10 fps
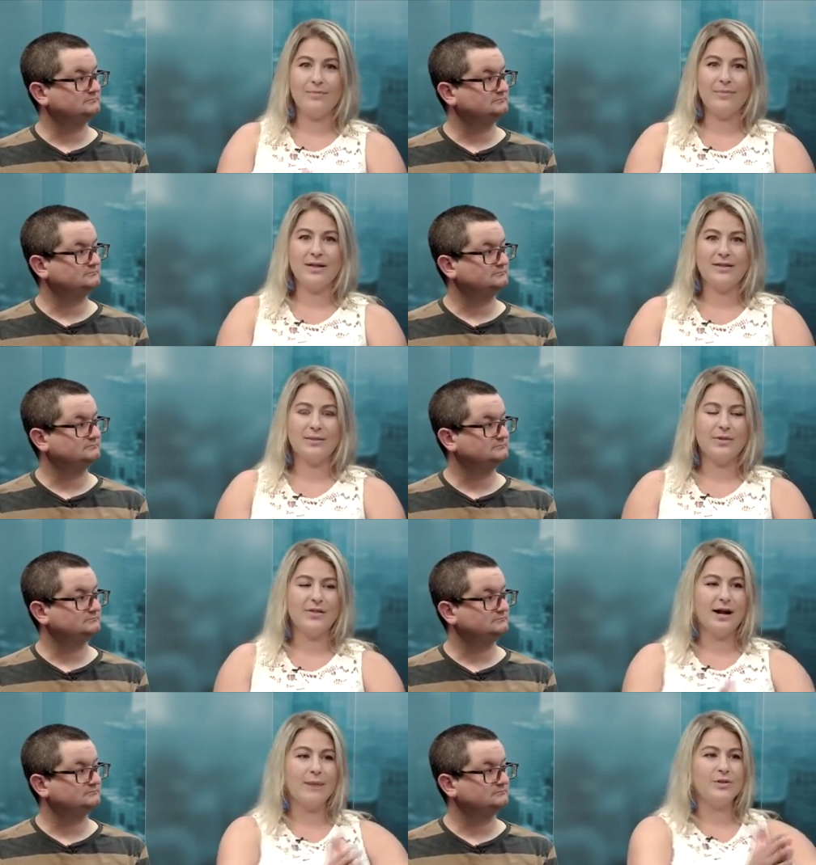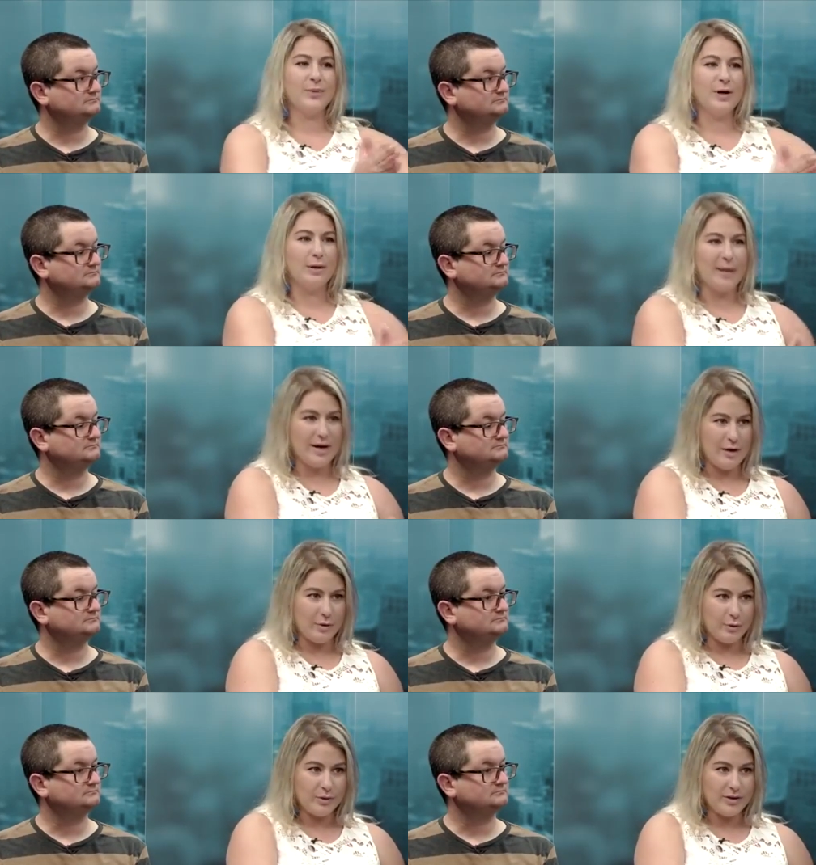Speaker 1: is something that I'm doing on my
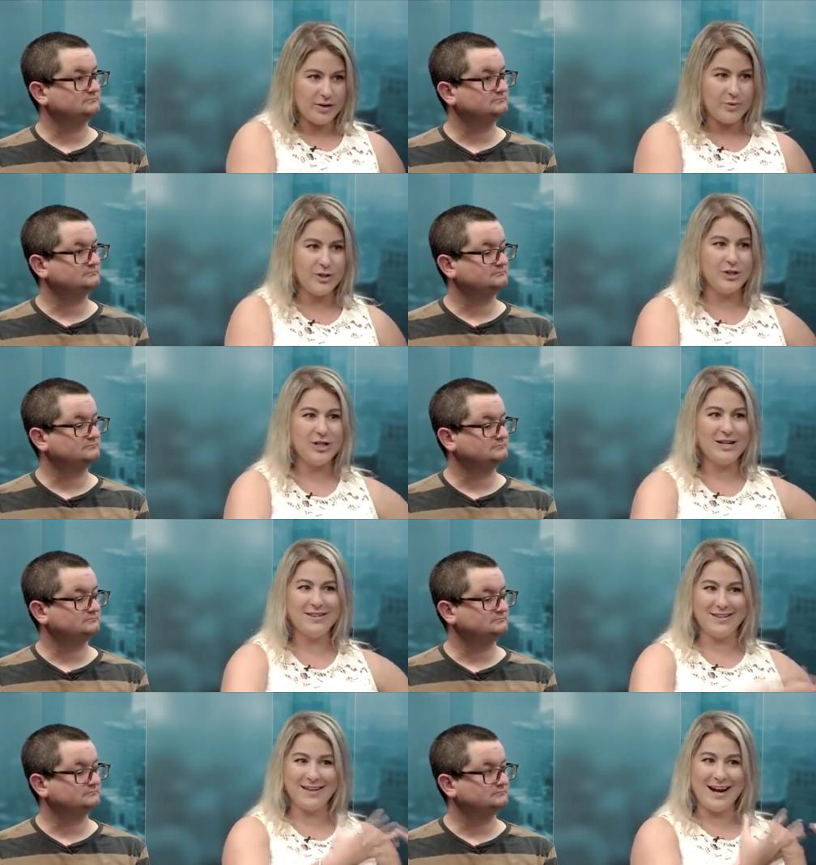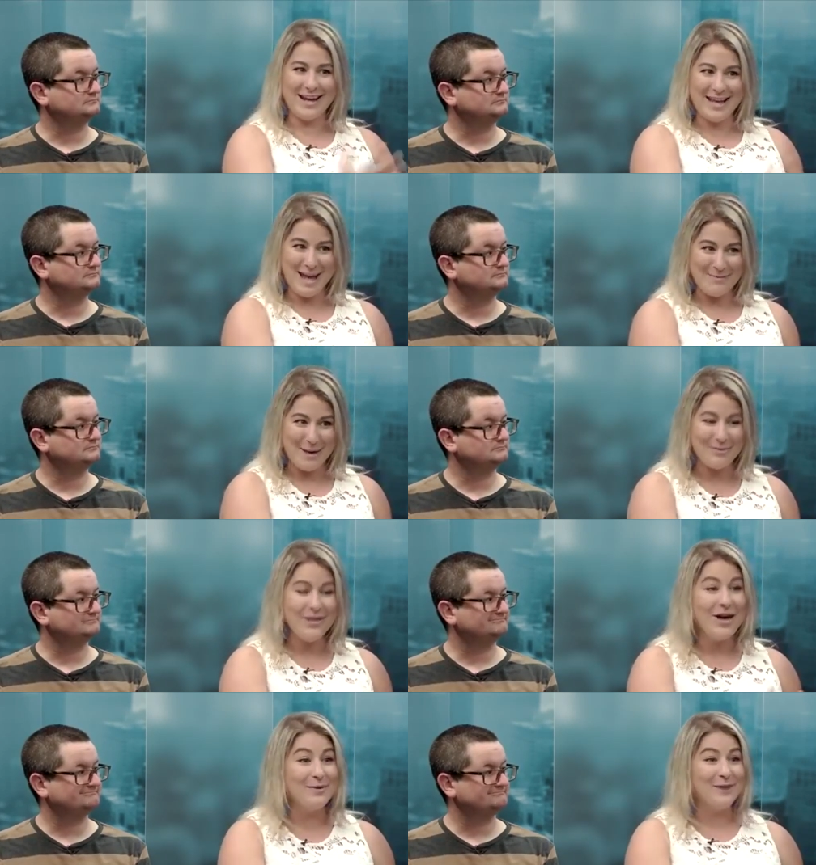own. That's what Geniuses kind of came up with.
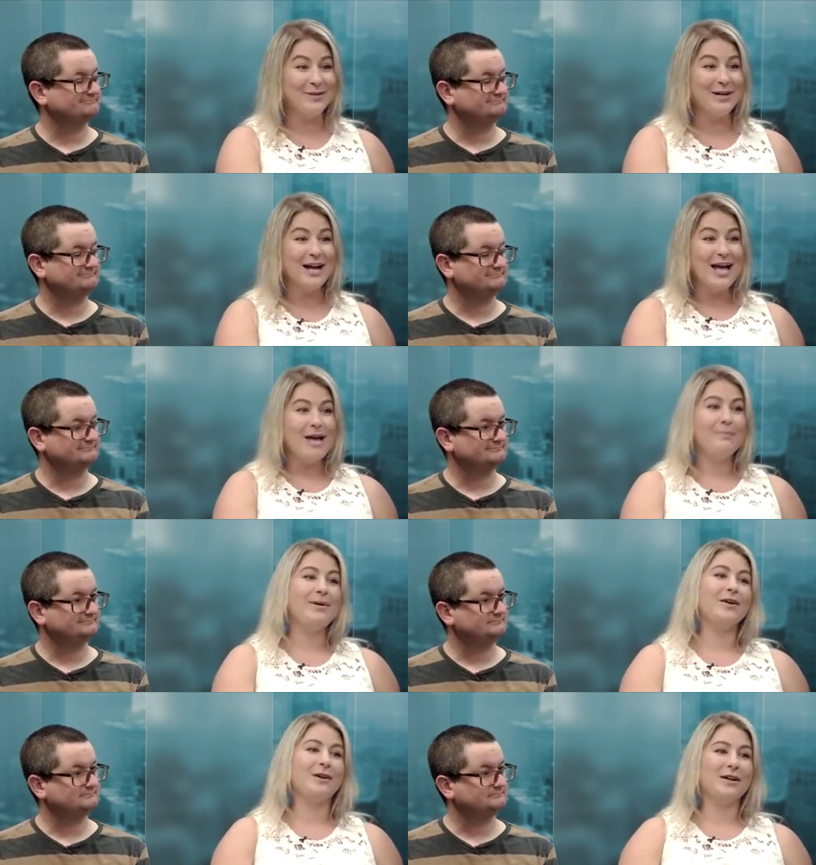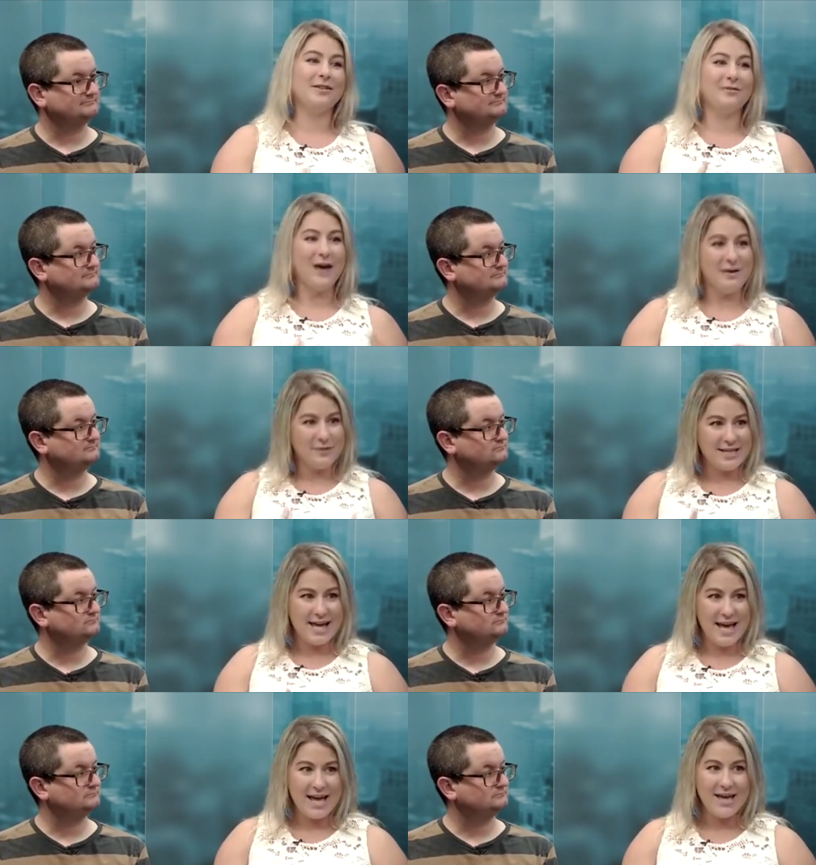However, because of
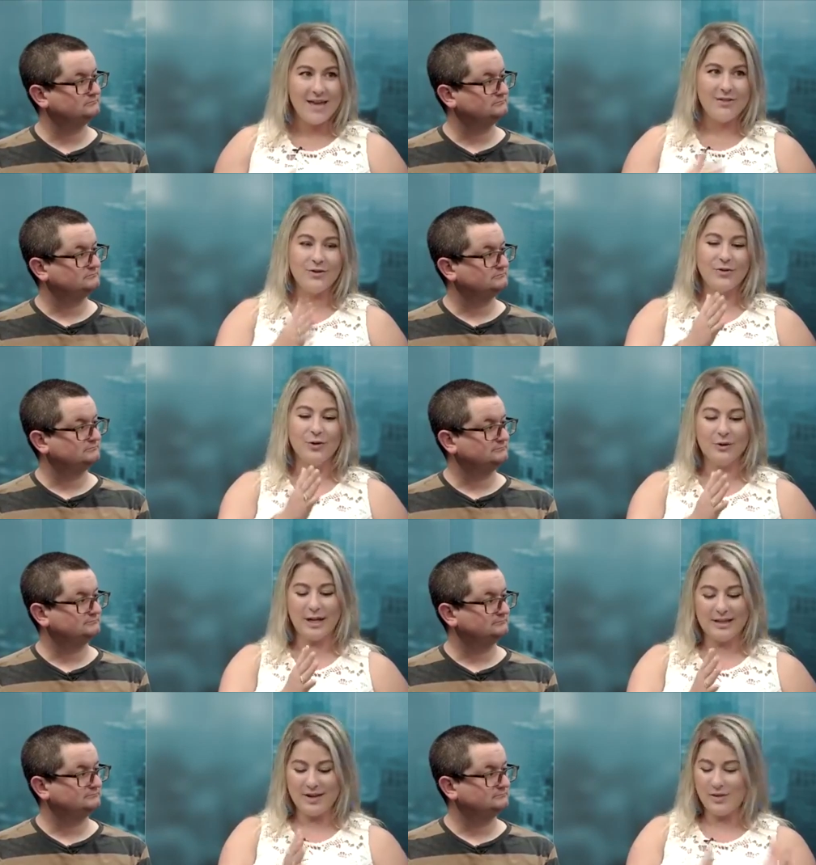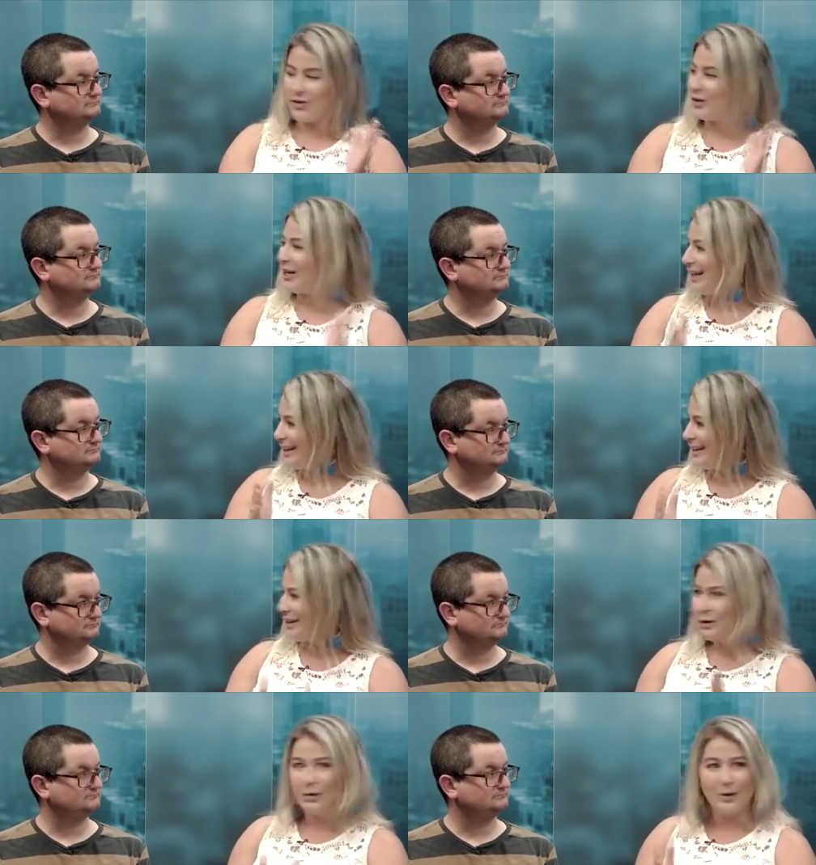FDA, there's all like these certain
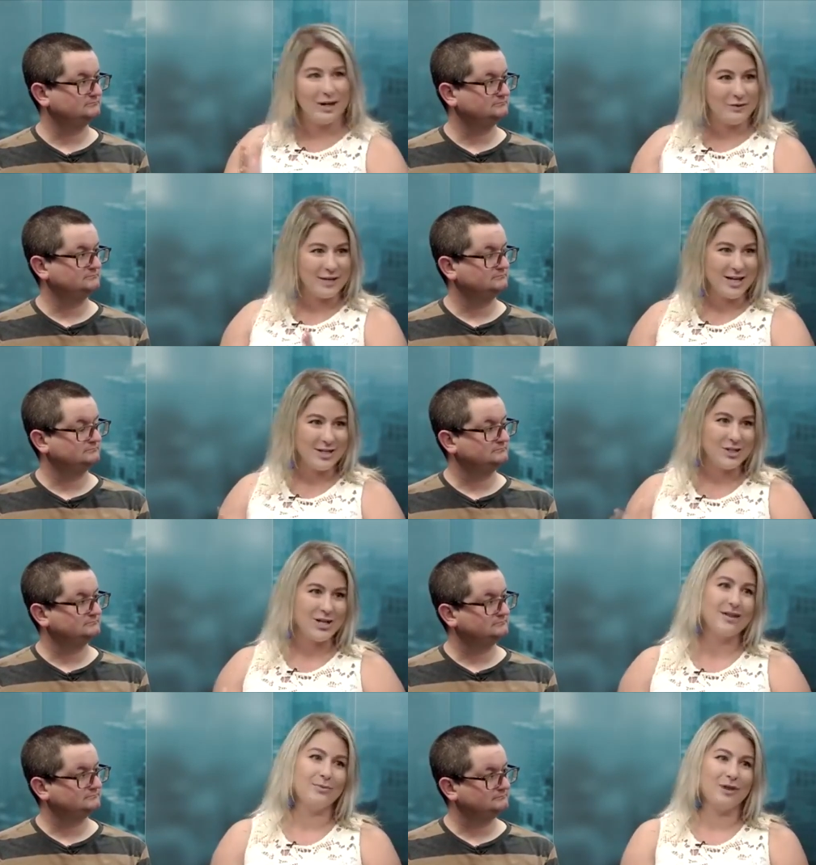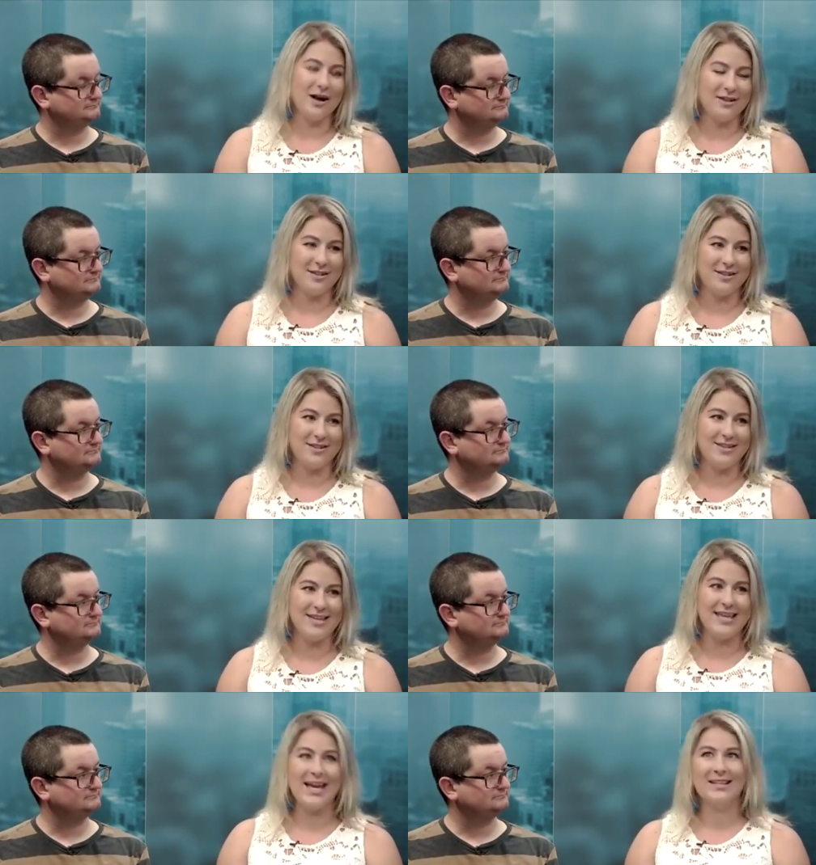qualifications and processes
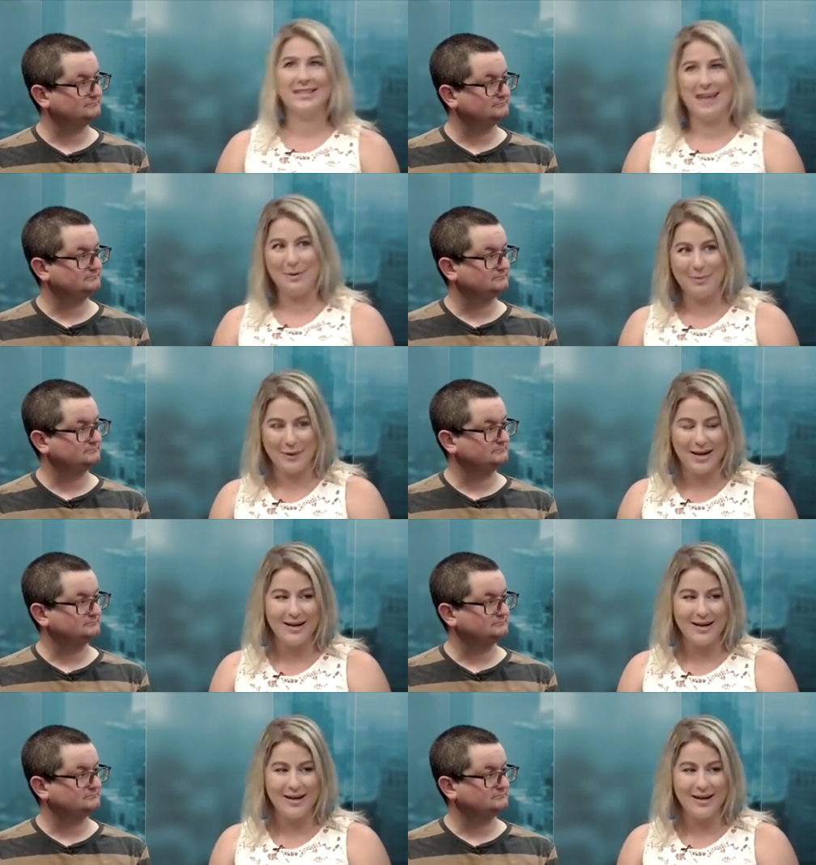to get to that point.